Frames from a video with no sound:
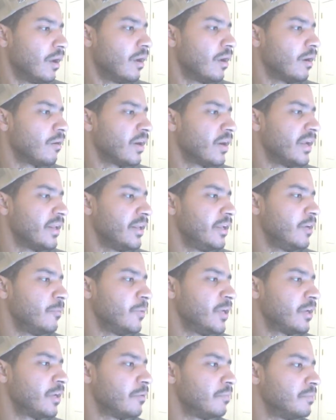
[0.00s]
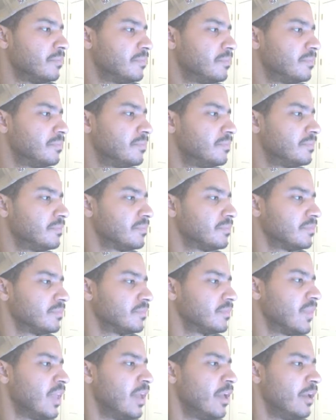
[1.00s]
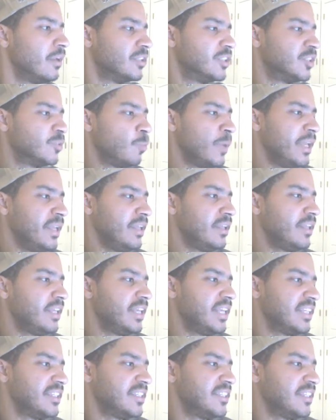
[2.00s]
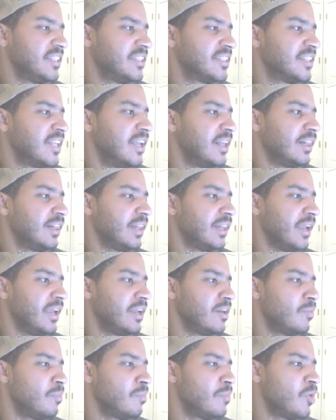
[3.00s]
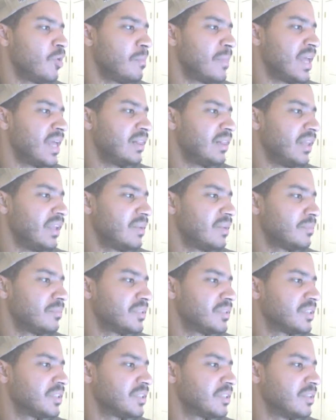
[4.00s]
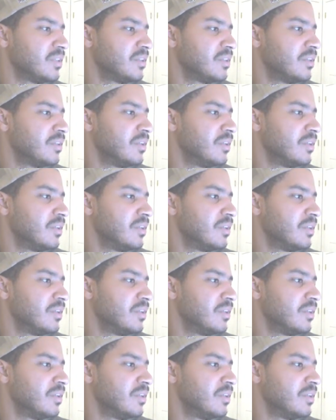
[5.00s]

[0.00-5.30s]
All right, here we go. Sweet kisses, land them on my lips.